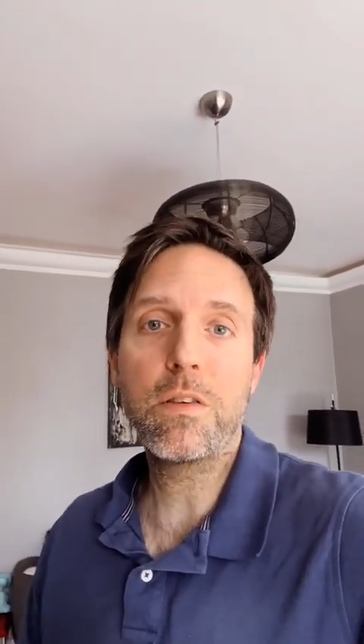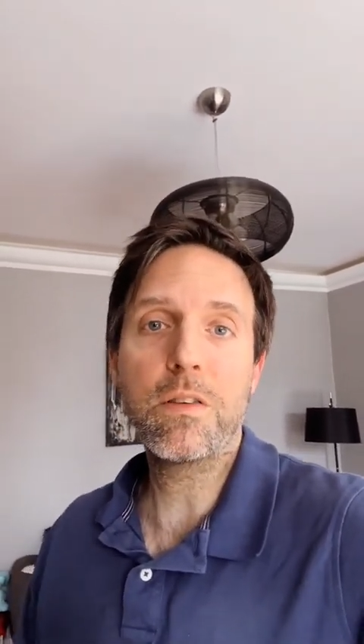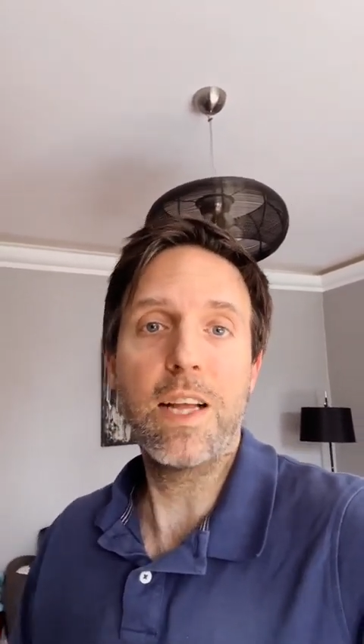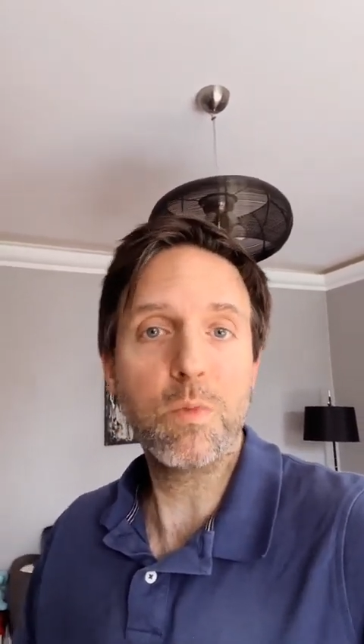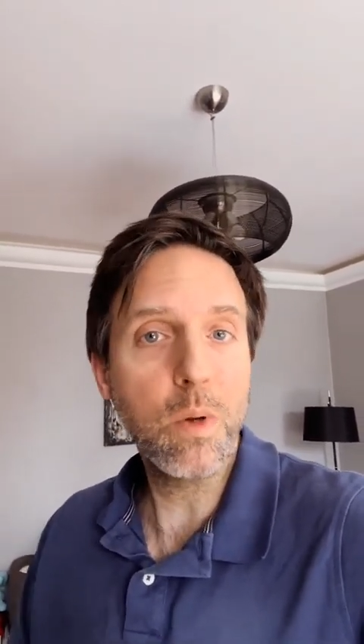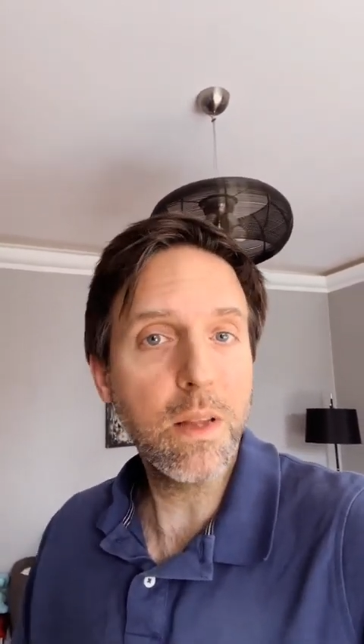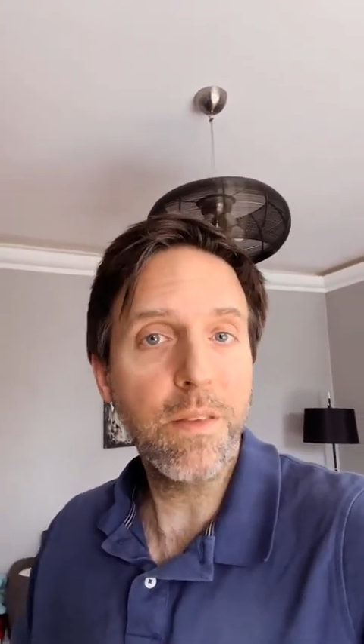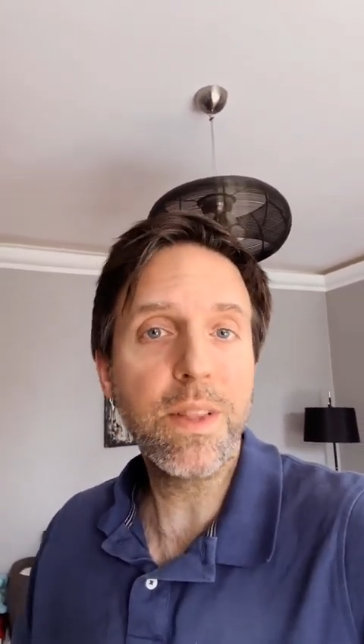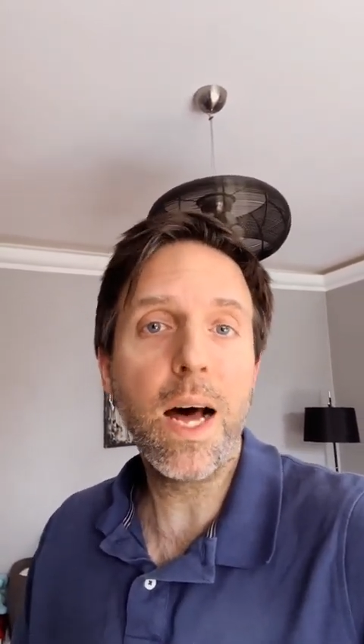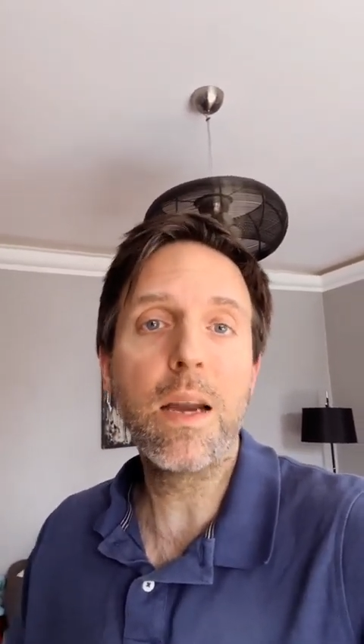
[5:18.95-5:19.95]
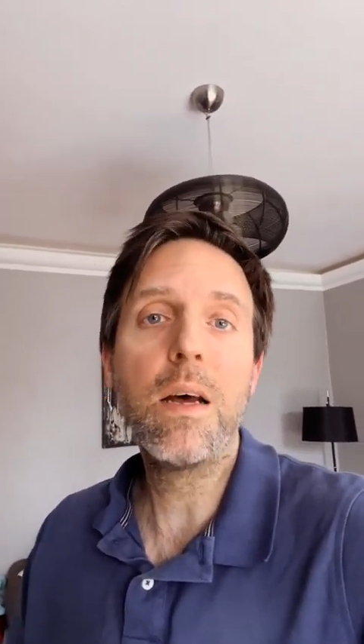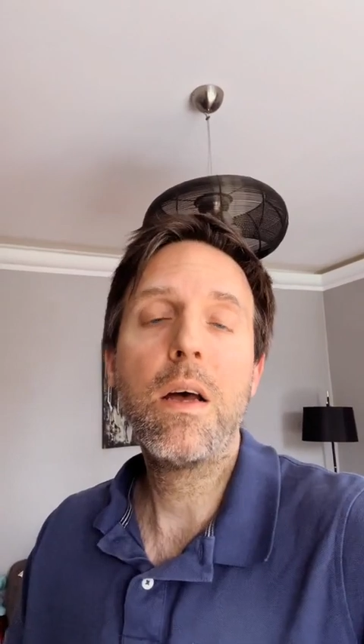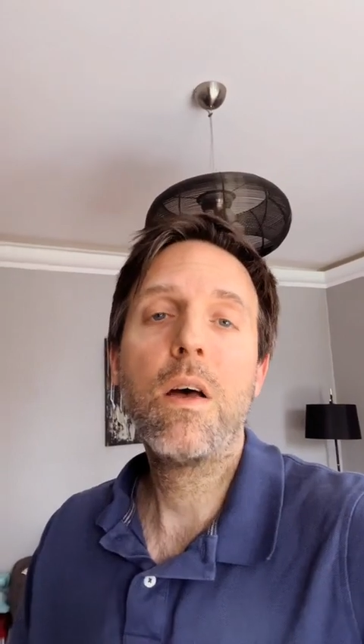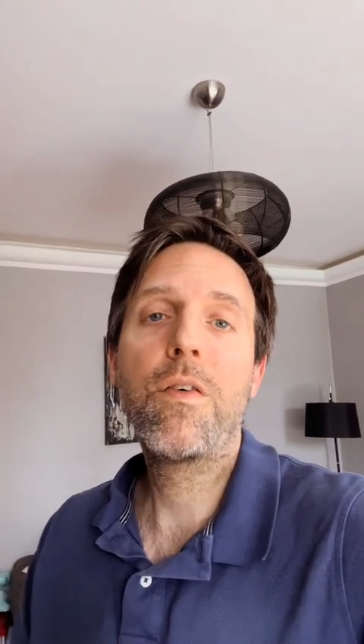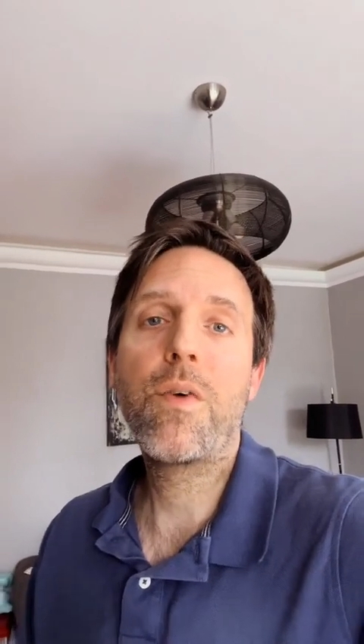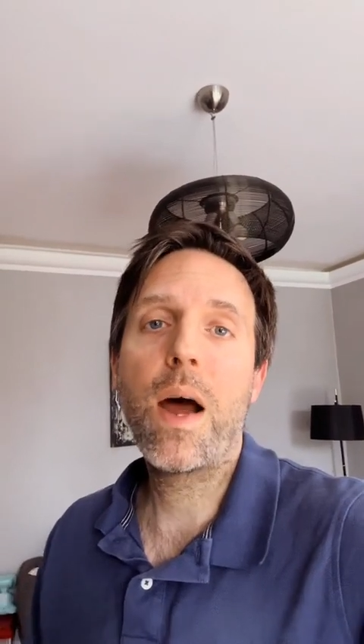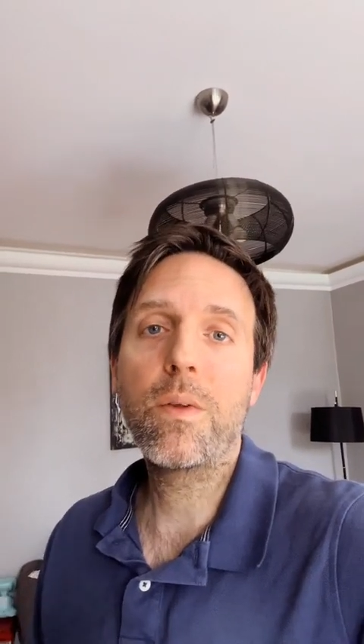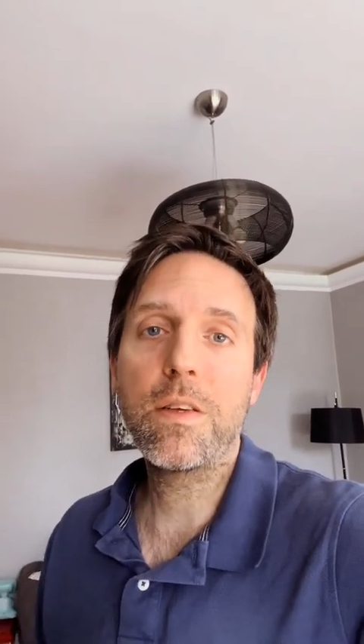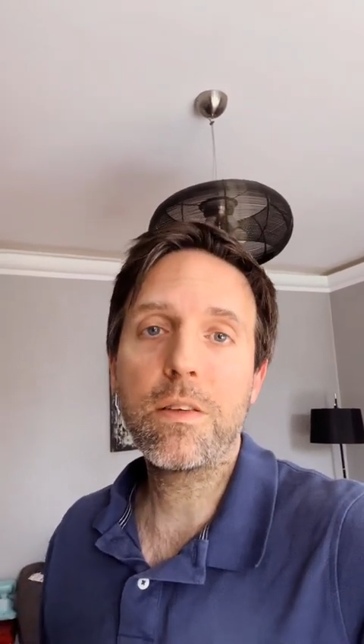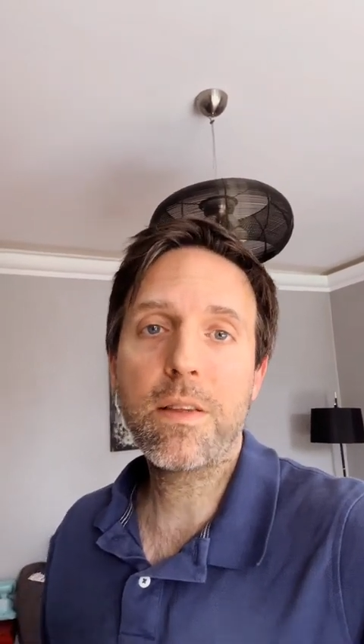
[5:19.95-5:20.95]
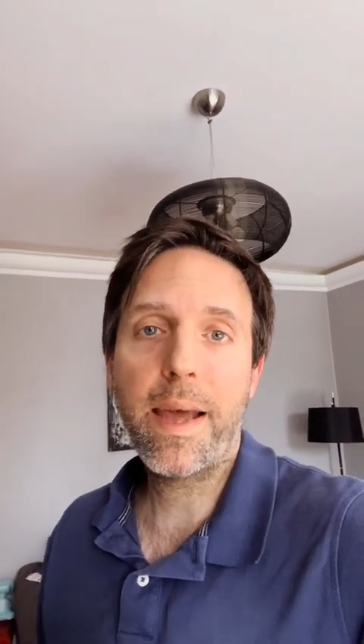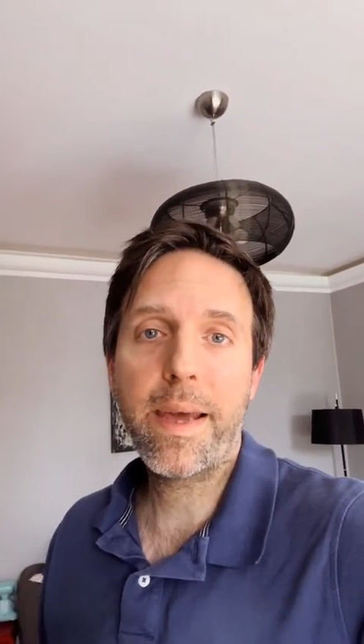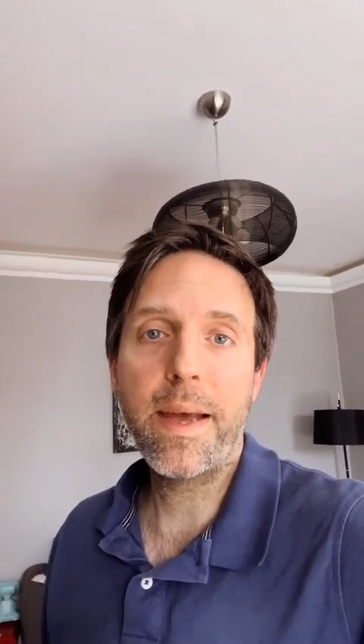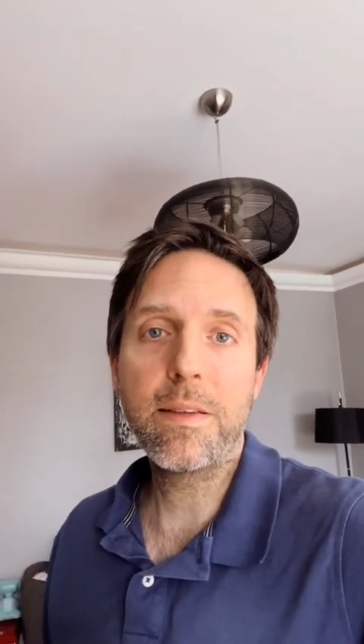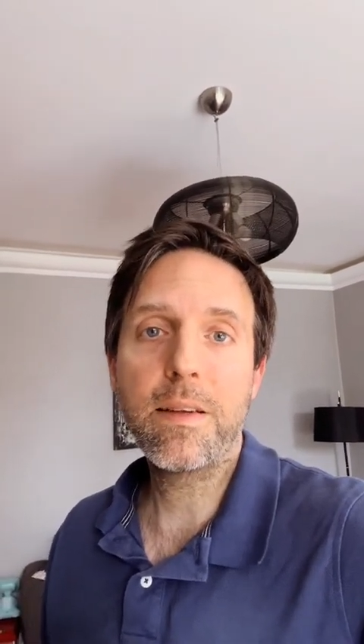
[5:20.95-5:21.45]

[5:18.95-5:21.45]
That's what they've done throughout these decades